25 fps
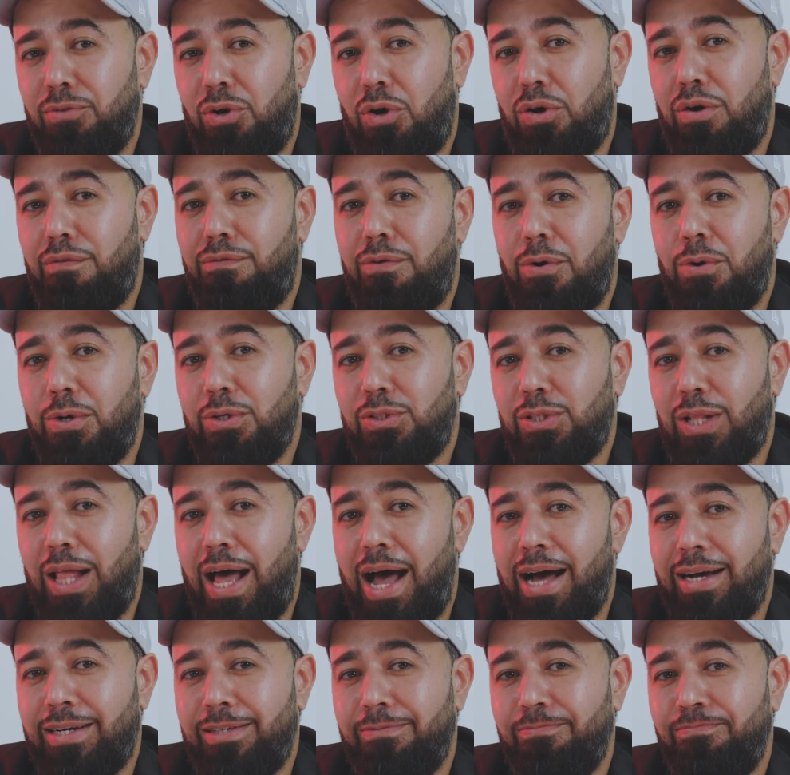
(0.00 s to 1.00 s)
autofocus
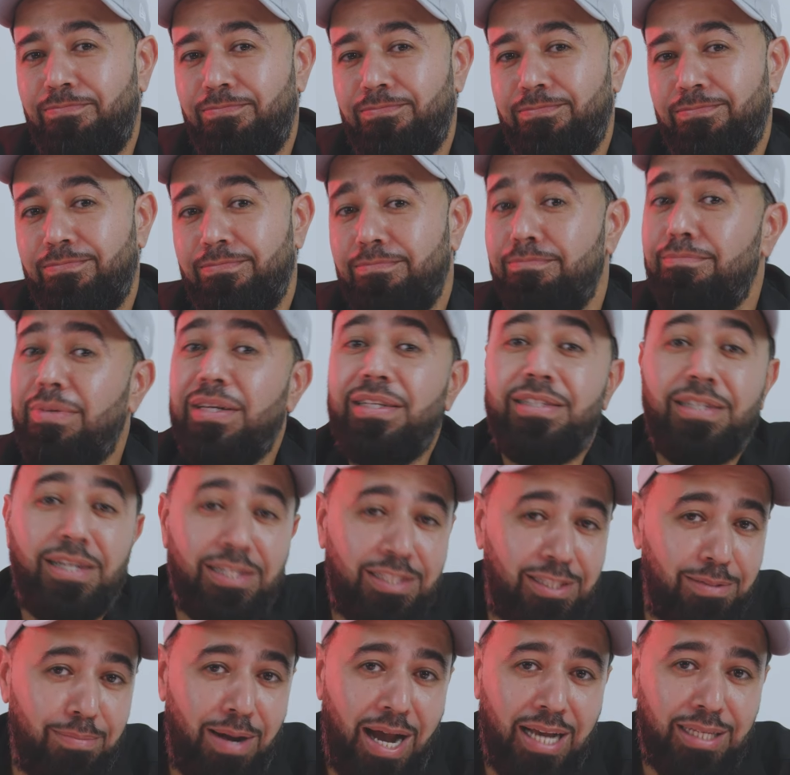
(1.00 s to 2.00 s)
lock. But it's
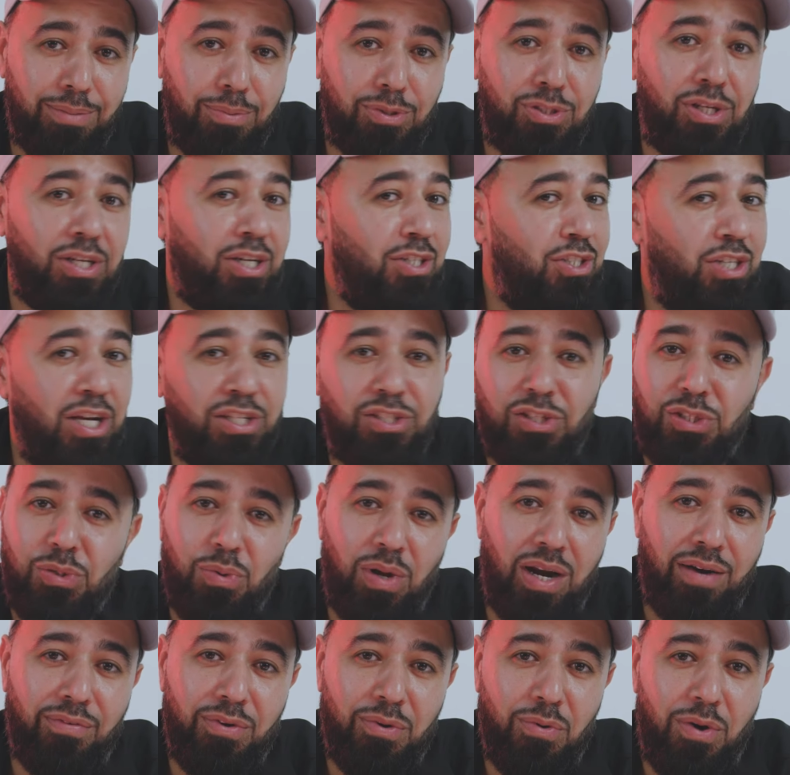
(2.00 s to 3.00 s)
customizable, so you can change it to
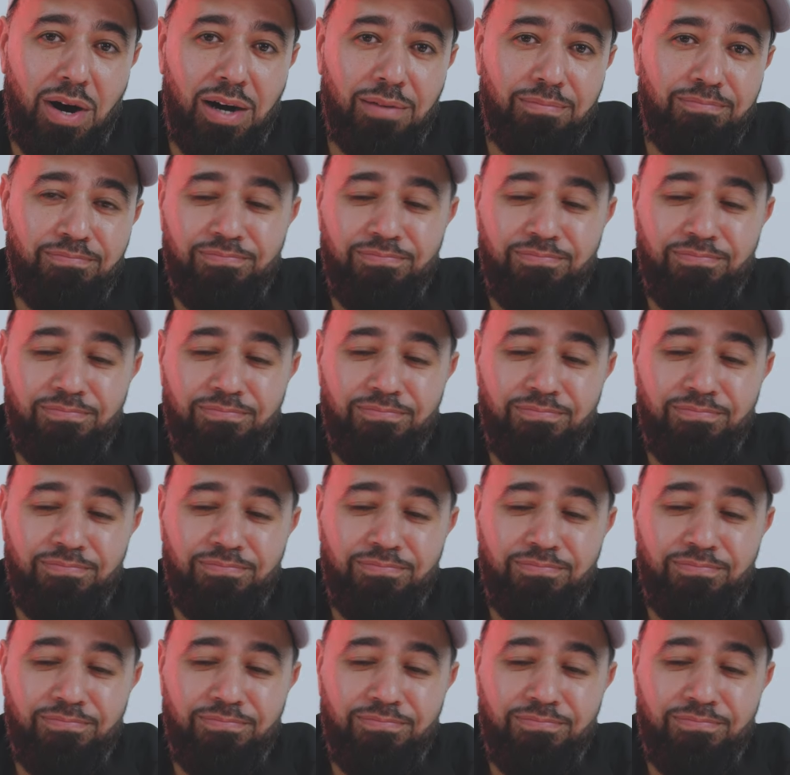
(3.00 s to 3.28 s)
whatever you want.